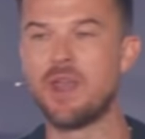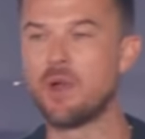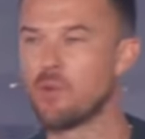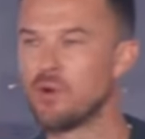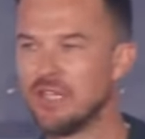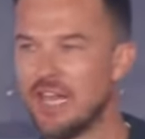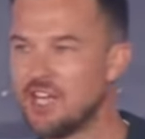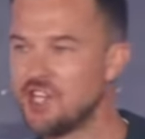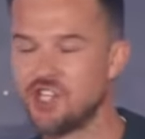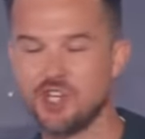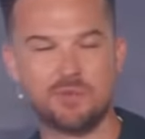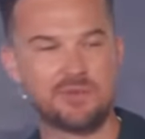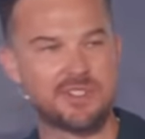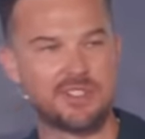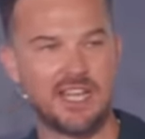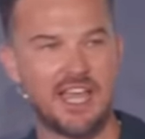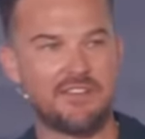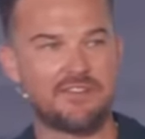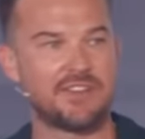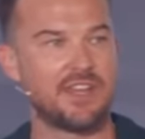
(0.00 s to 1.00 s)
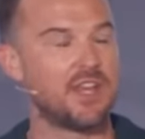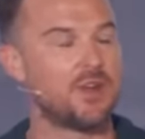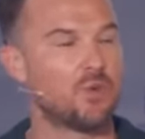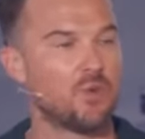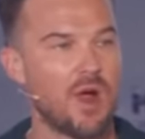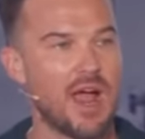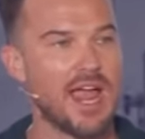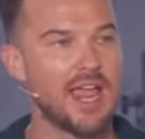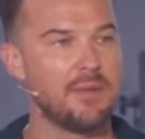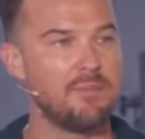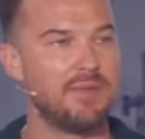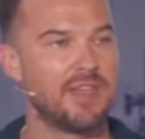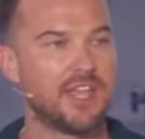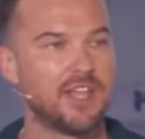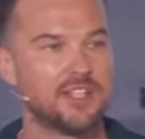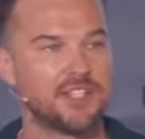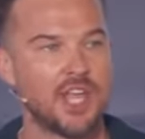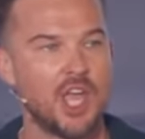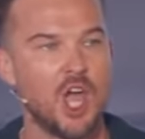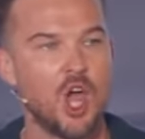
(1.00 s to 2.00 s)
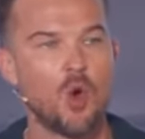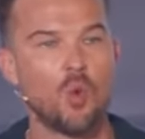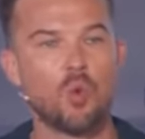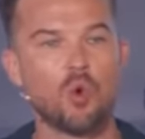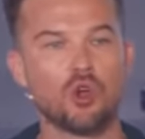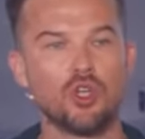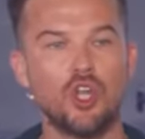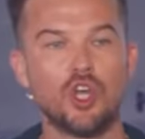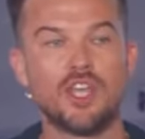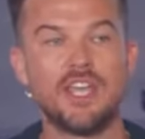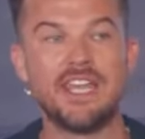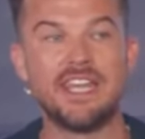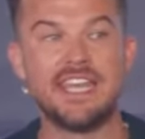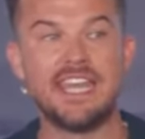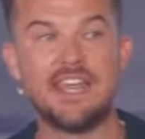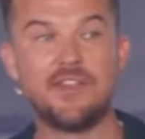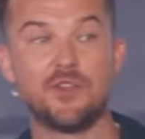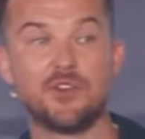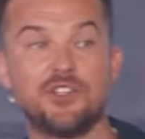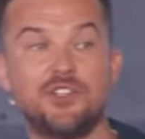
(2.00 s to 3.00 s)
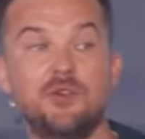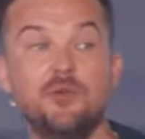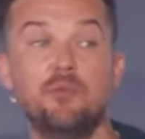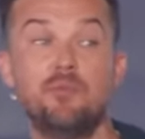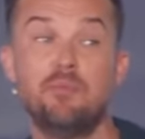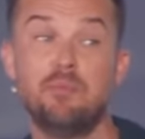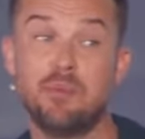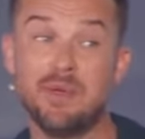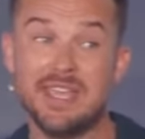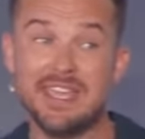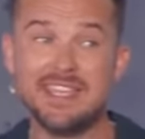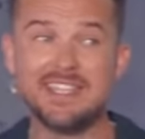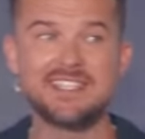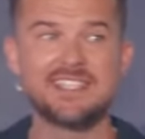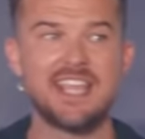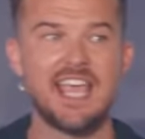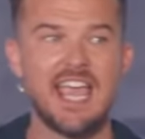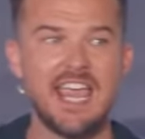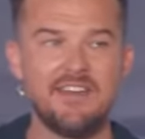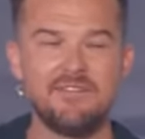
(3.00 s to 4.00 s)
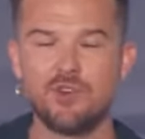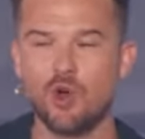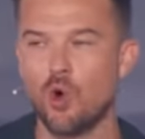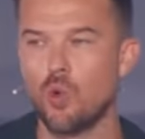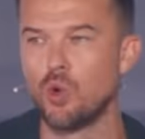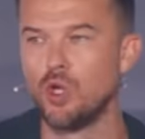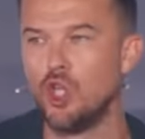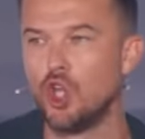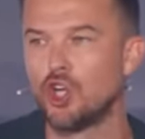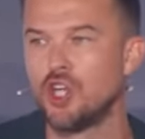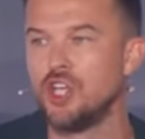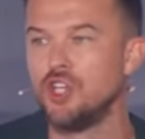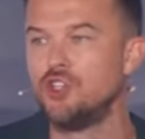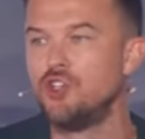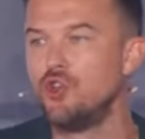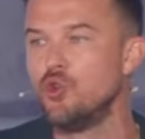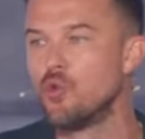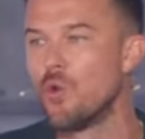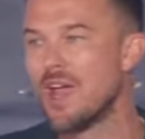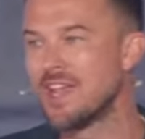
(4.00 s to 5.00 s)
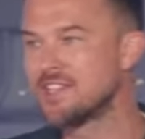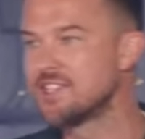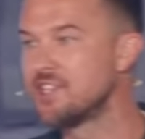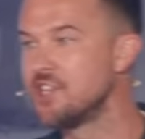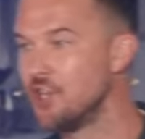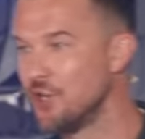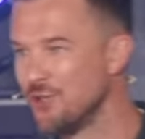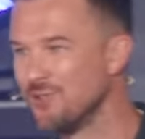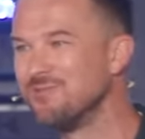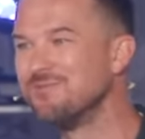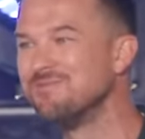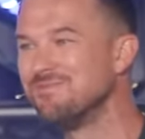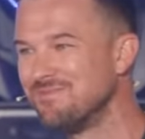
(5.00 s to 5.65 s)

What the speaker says: relationships left and right because we're looking either to be saved or we're looking to rescue.